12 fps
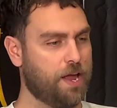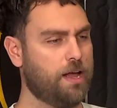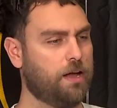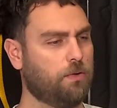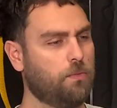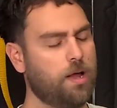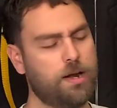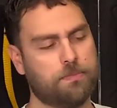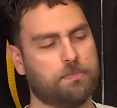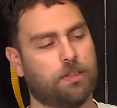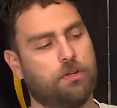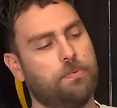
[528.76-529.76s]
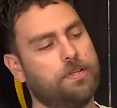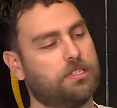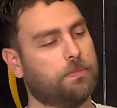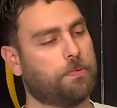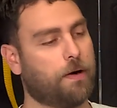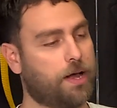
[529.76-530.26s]
one I'm a little bit
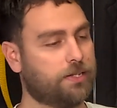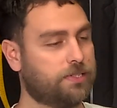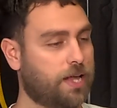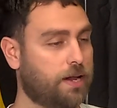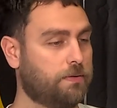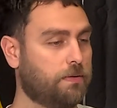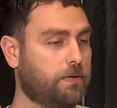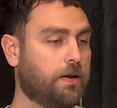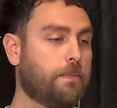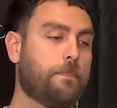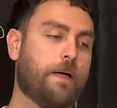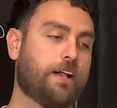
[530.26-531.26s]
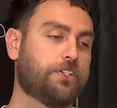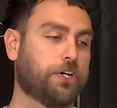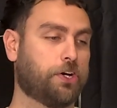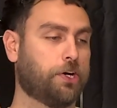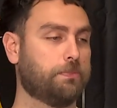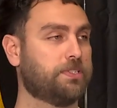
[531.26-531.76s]
surprised that Patrick
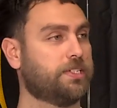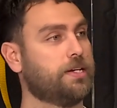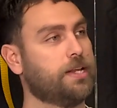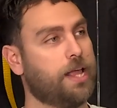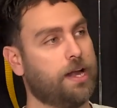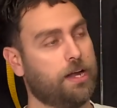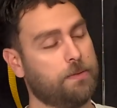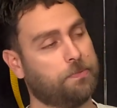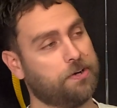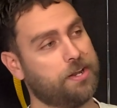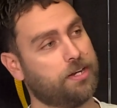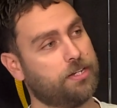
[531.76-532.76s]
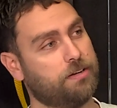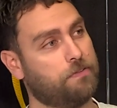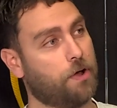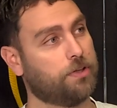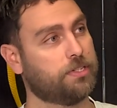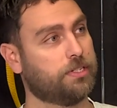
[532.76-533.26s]
Cripps didn't get any predicted
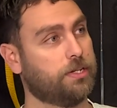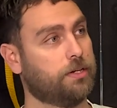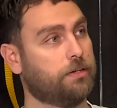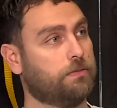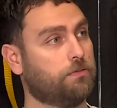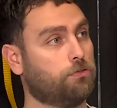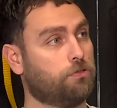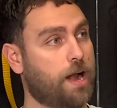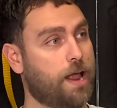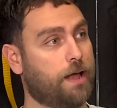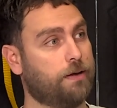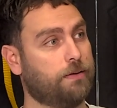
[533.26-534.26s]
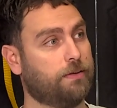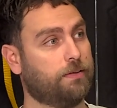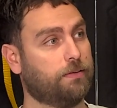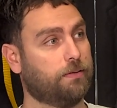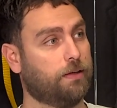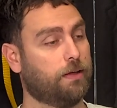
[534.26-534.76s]
votes in round
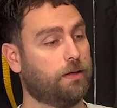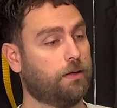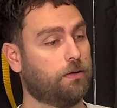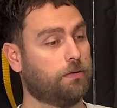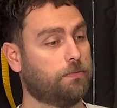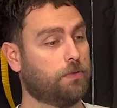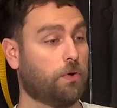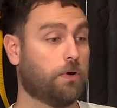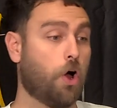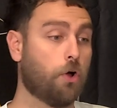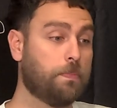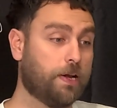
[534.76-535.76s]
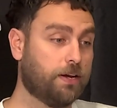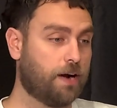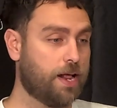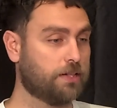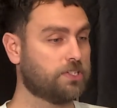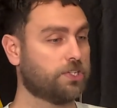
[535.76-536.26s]
or opening
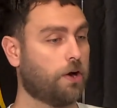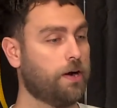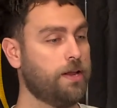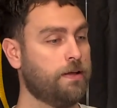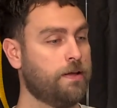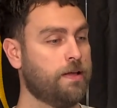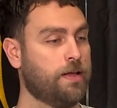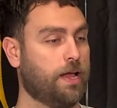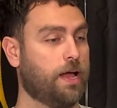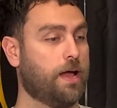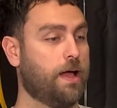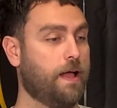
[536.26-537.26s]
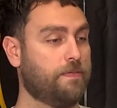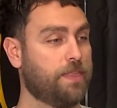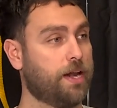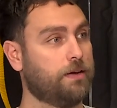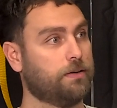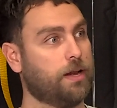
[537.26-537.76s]
round, and
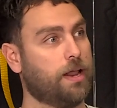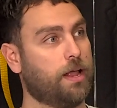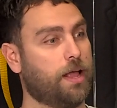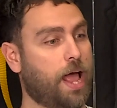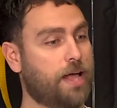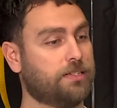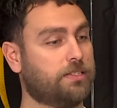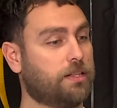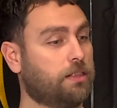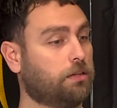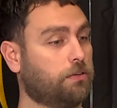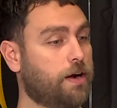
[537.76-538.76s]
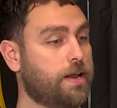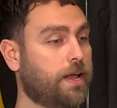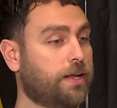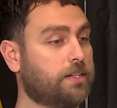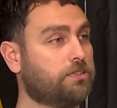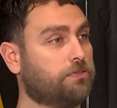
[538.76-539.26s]
then has the 3
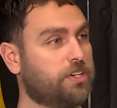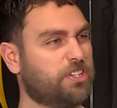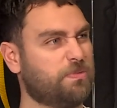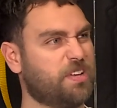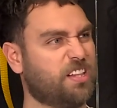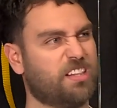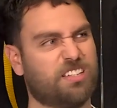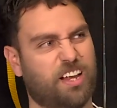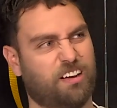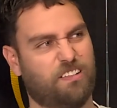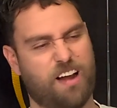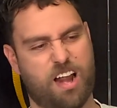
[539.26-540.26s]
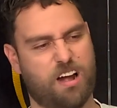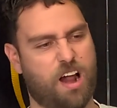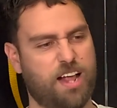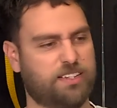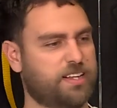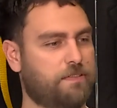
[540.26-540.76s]
against Richmond in the second round. And
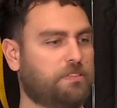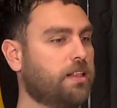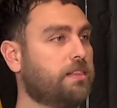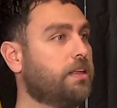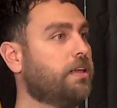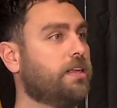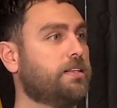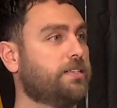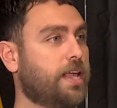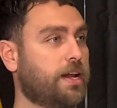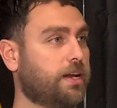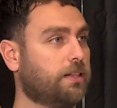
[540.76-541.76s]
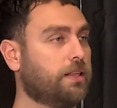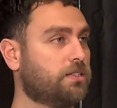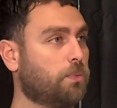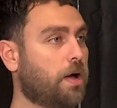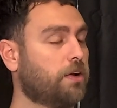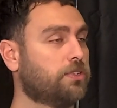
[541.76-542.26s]
I definitely think he's getting at
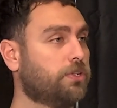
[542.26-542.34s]
least 1 or 2